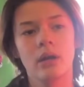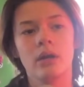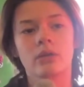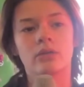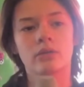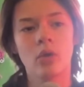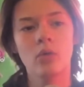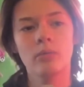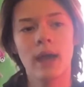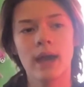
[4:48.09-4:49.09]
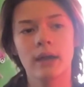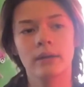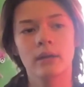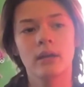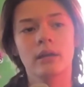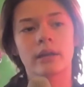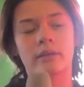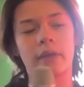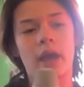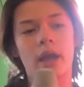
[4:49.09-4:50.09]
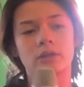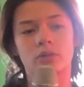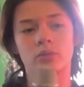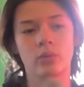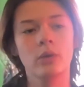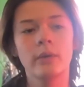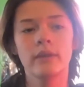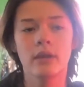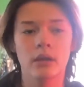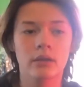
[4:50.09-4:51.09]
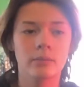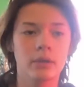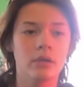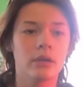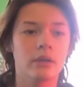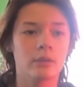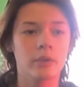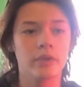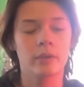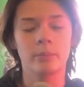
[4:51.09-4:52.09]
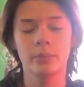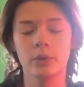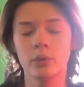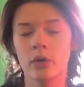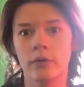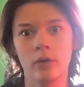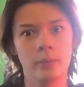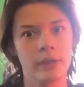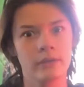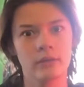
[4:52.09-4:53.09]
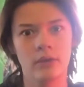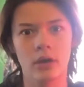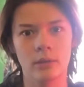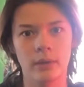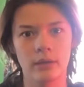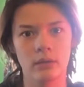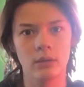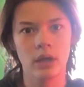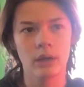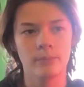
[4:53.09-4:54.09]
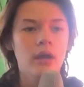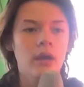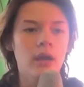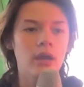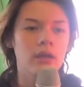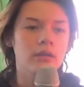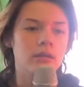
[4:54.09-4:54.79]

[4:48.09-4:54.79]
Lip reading: so mad because I just ruined their experience with this beautiful piece of art, by the way. And